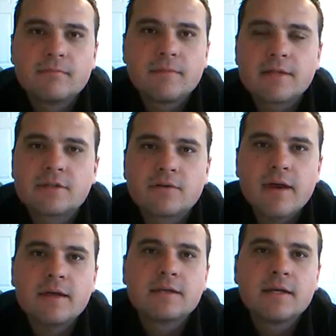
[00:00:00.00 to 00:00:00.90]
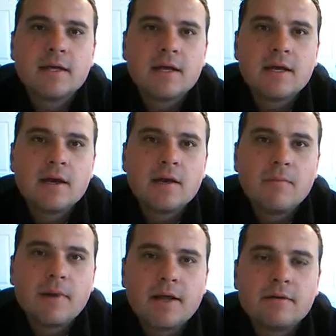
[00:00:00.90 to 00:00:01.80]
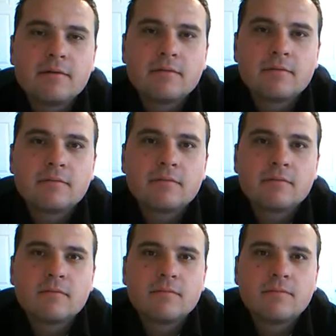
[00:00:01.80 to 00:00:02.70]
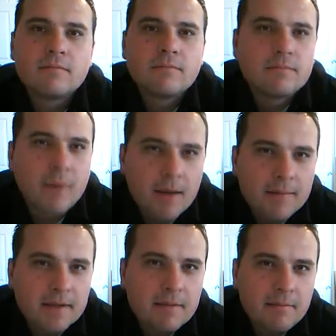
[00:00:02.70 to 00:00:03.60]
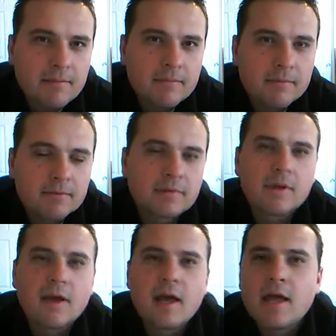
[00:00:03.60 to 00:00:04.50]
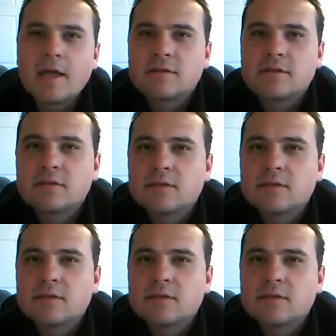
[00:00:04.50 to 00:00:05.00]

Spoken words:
that's great. But bombing them, it's